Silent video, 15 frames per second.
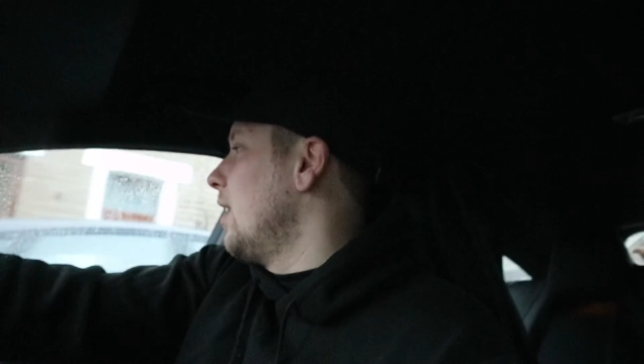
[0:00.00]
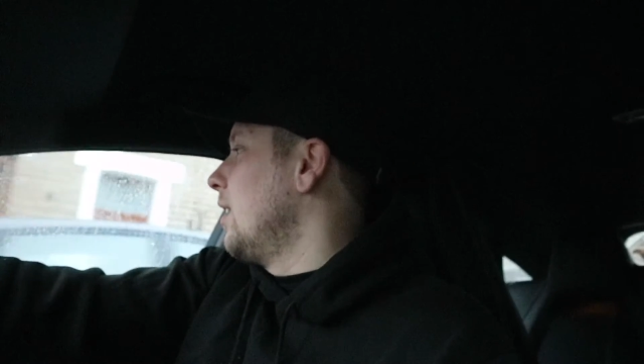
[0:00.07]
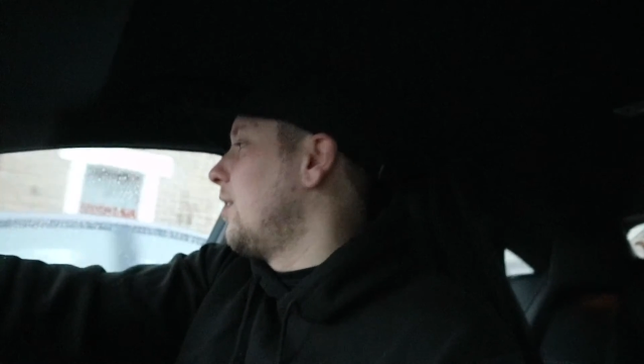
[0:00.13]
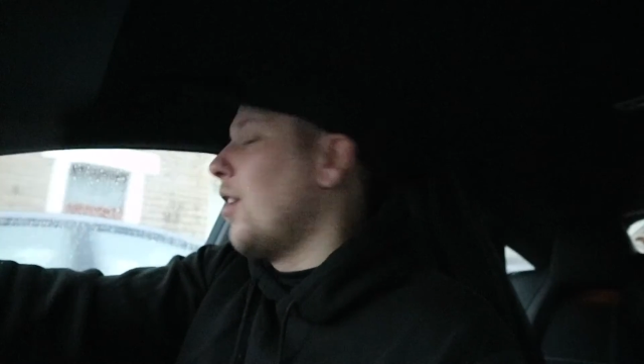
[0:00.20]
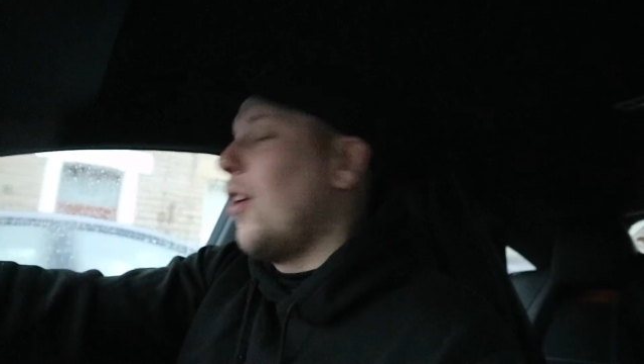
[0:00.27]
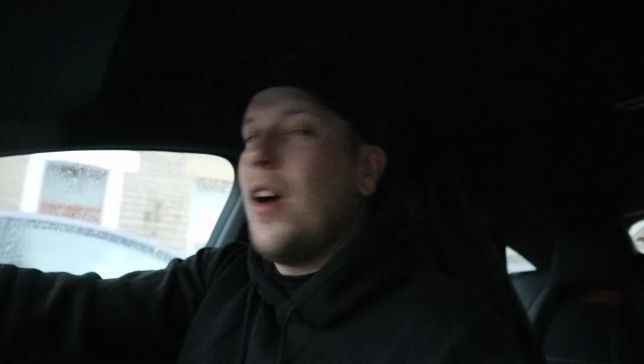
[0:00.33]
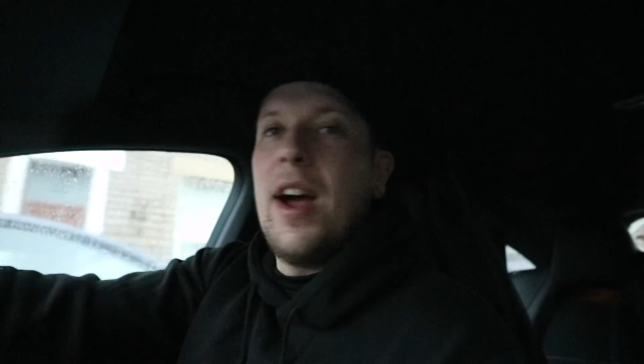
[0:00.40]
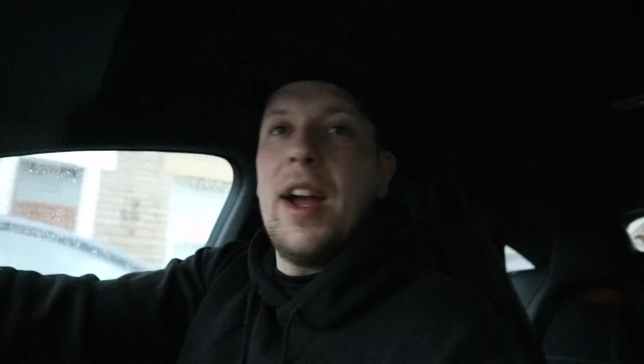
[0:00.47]

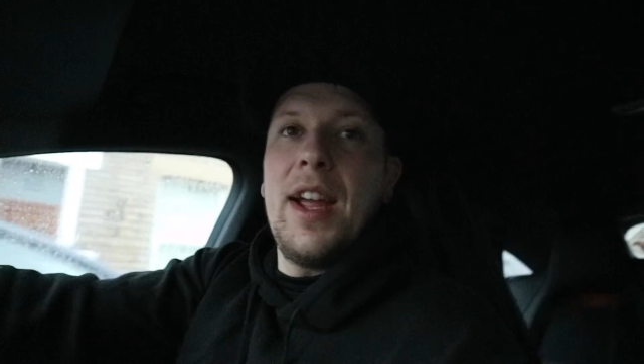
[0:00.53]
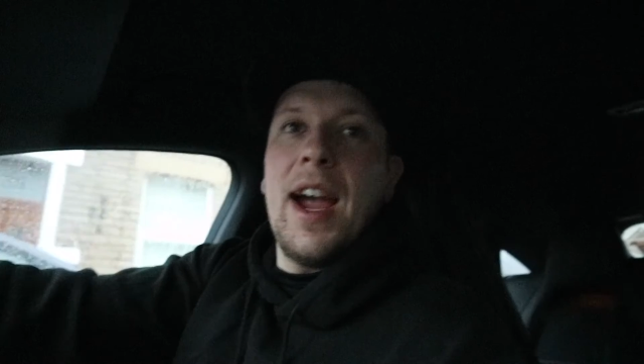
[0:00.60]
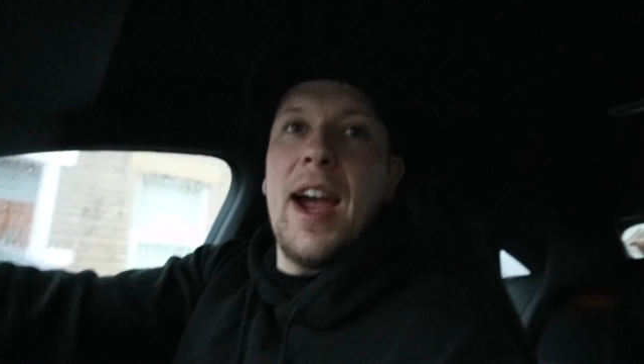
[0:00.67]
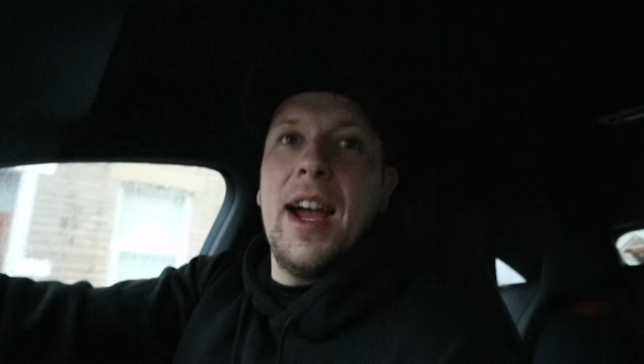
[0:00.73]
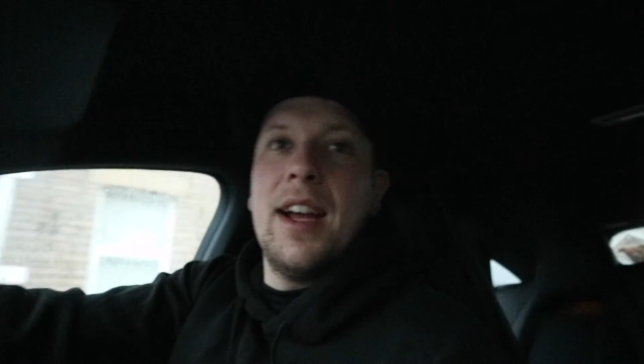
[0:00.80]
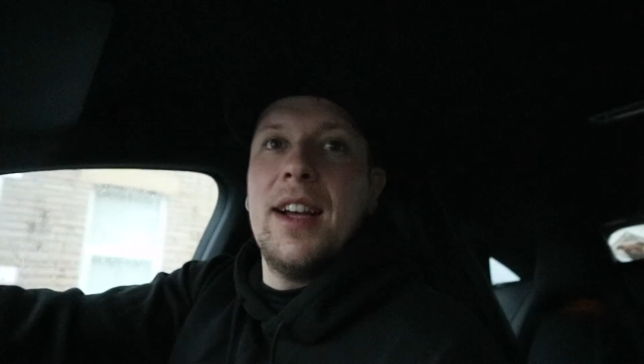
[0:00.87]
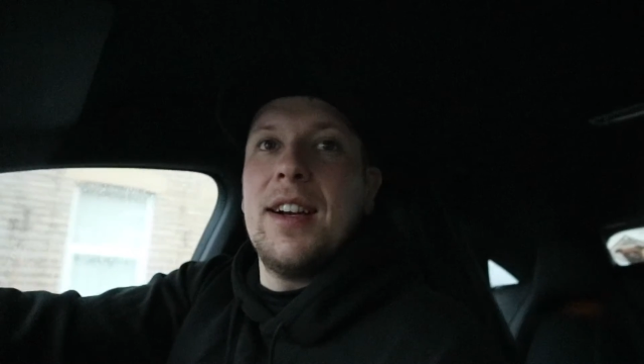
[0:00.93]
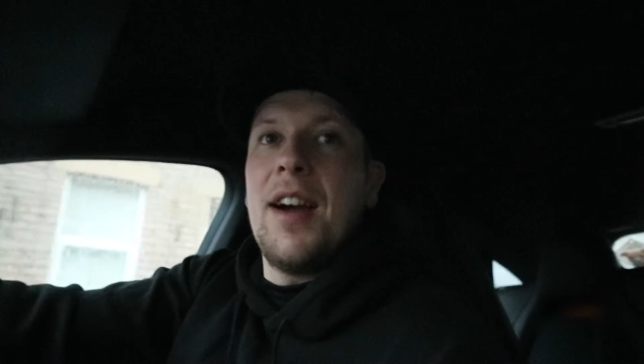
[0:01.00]
So uh,
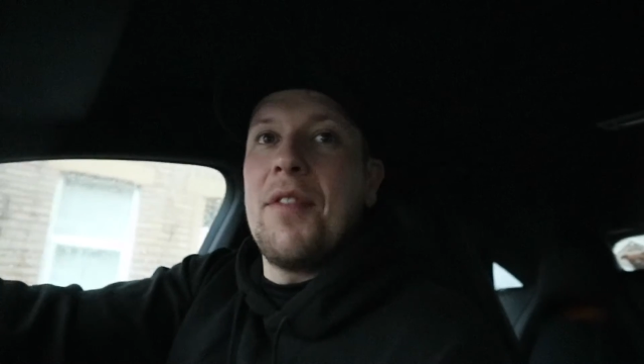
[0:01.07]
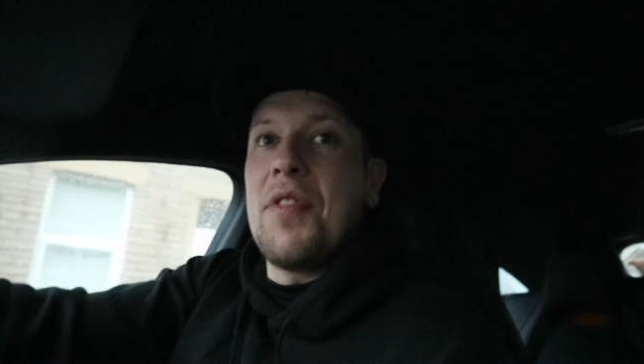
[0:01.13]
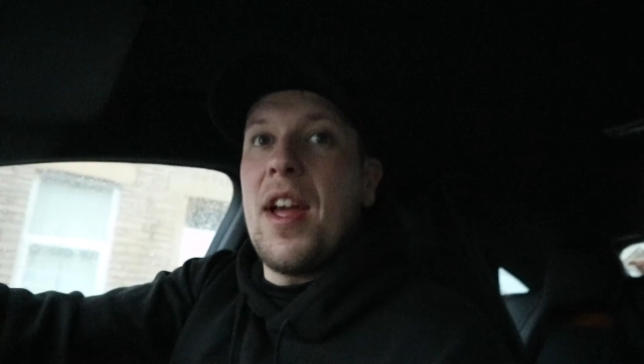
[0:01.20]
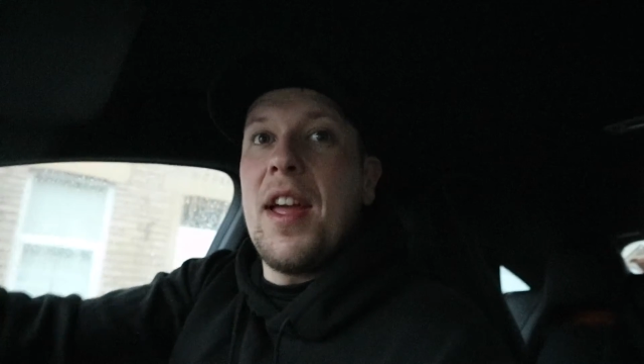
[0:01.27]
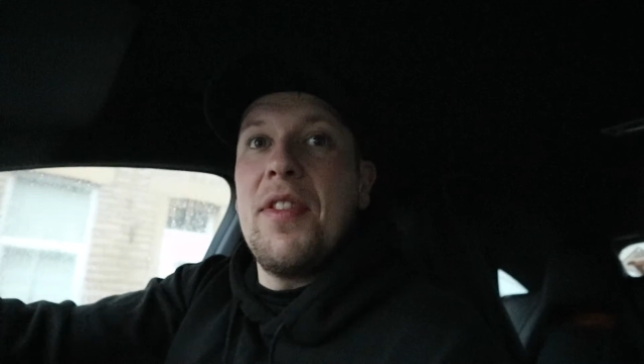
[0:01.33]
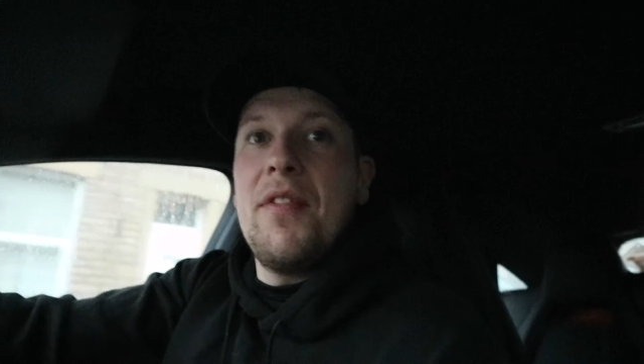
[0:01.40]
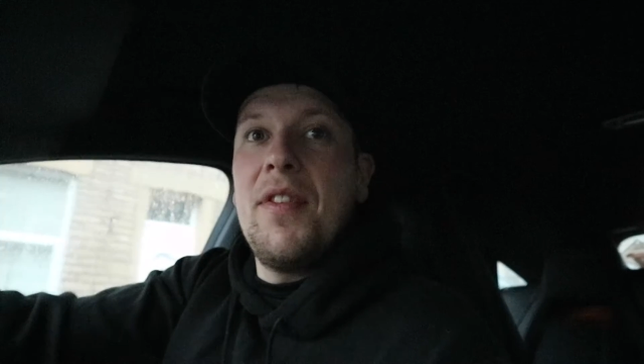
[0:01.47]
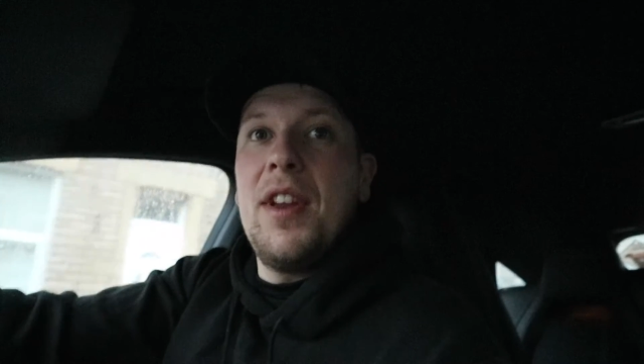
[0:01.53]
yeah, I have to
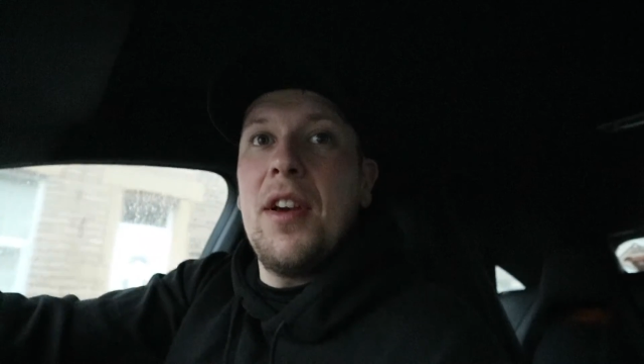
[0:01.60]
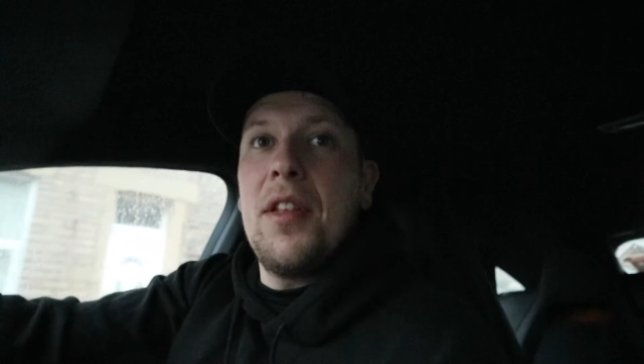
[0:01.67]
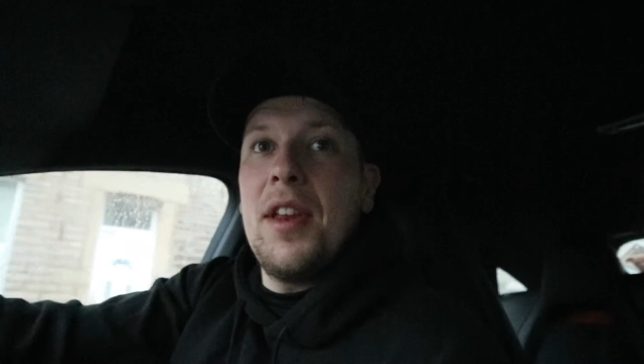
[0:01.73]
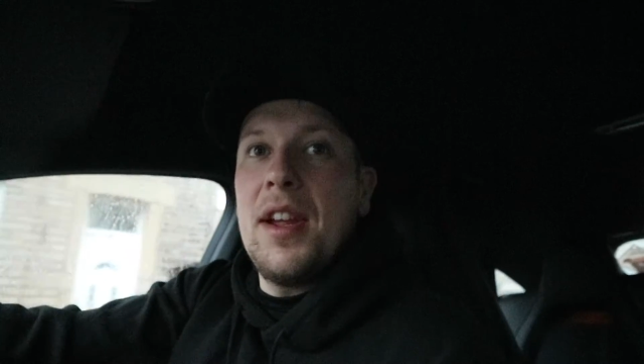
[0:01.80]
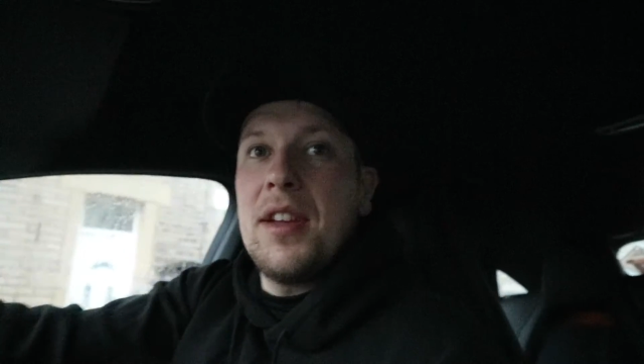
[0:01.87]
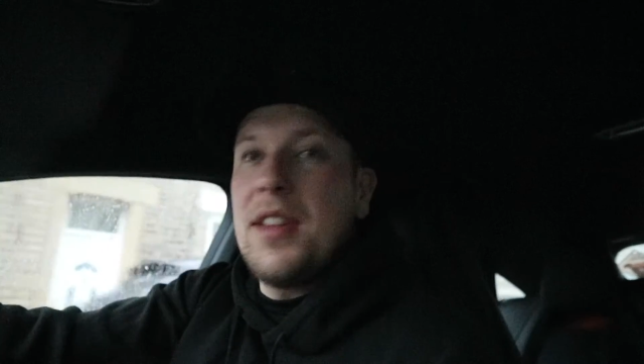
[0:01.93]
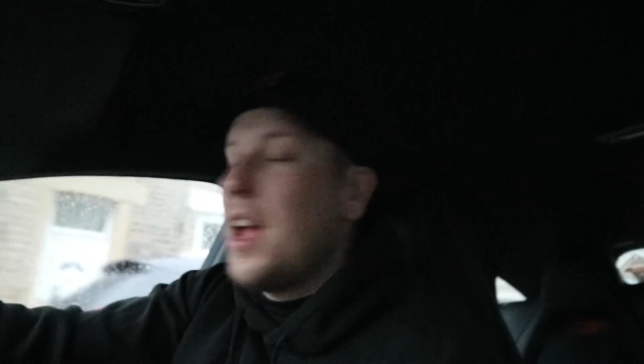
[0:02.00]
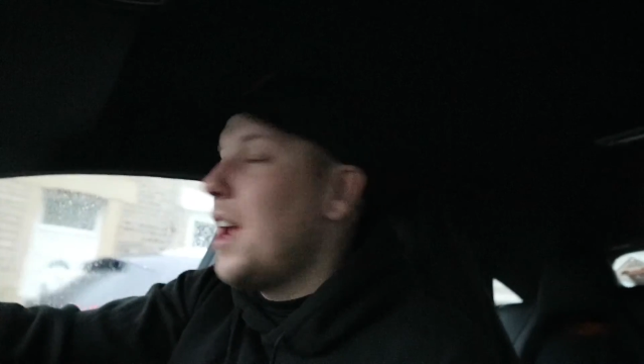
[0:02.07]
end the video the
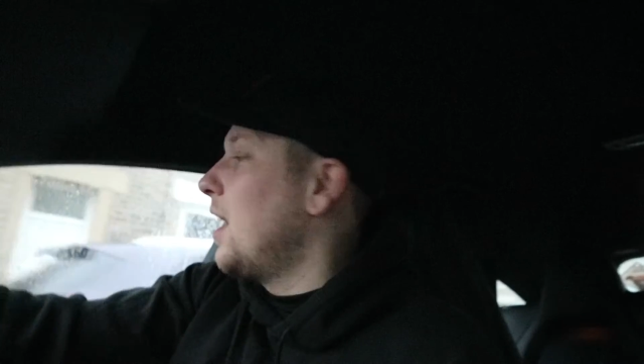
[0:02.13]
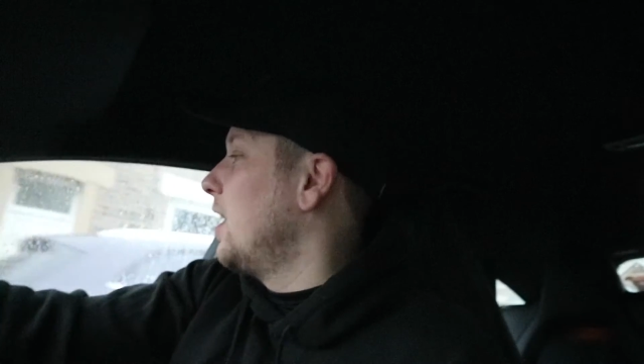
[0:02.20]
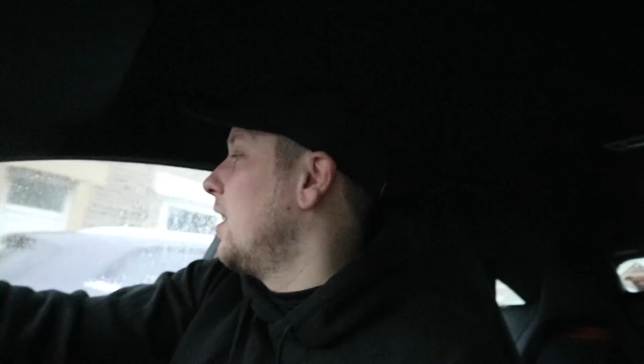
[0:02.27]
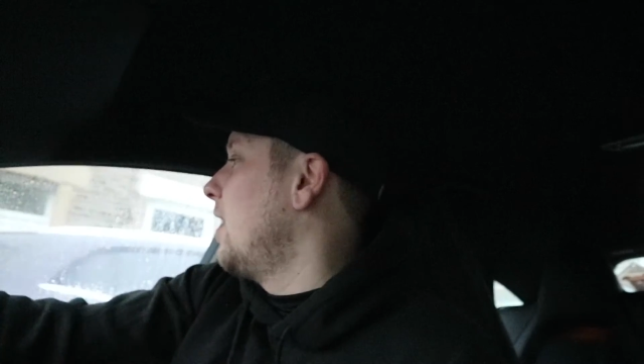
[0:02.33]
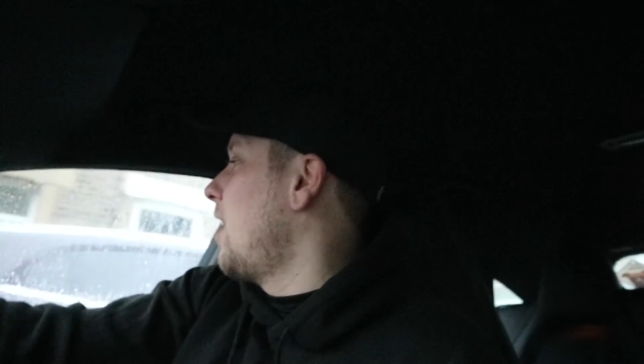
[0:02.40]
next day.